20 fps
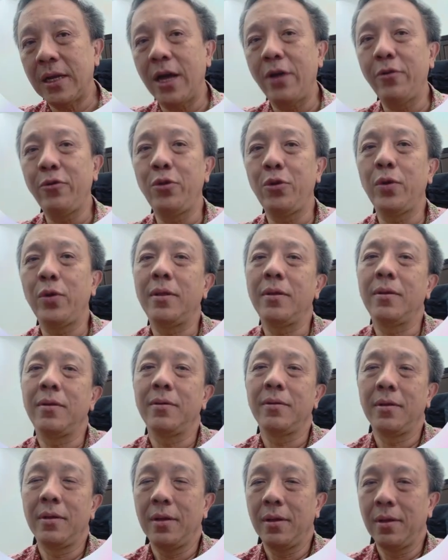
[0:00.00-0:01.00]
how you do it,
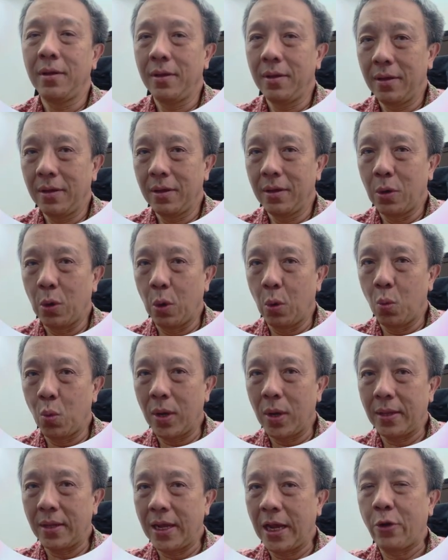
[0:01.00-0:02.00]

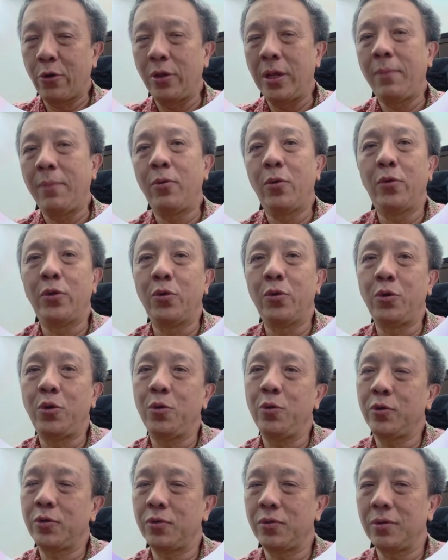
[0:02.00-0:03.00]
what acronym you want to
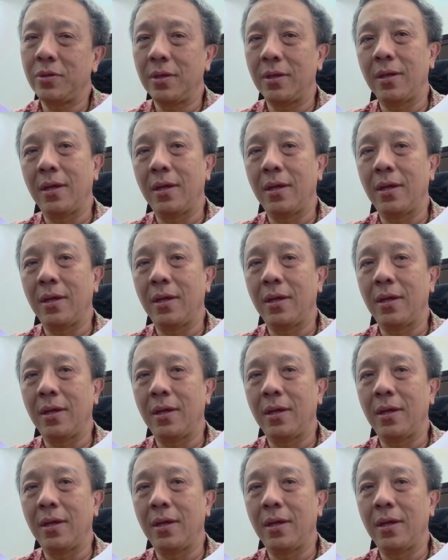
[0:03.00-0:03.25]
use,